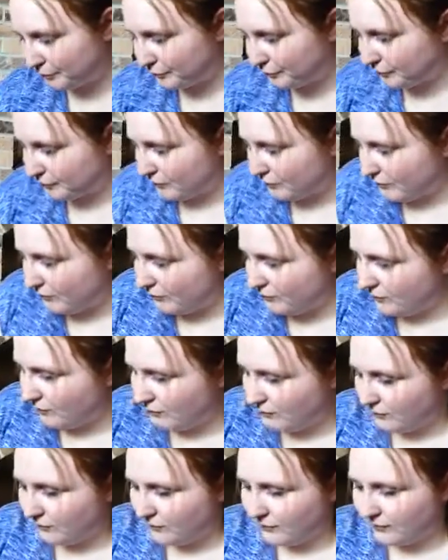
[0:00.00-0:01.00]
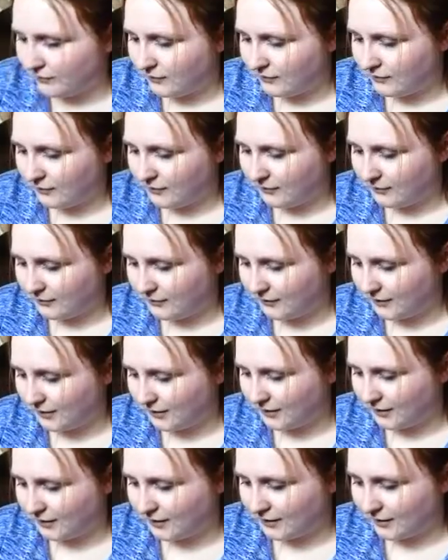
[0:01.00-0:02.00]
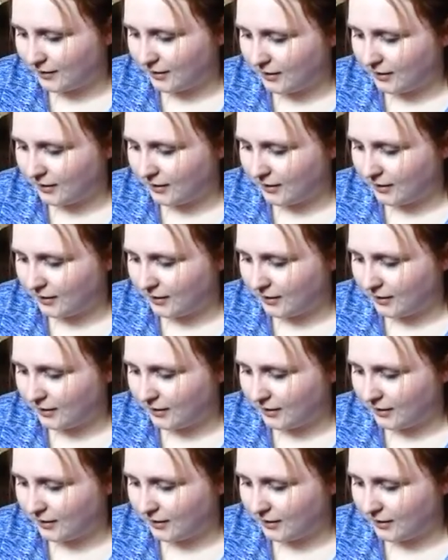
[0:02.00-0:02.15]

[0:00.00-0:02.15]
Nothing is said.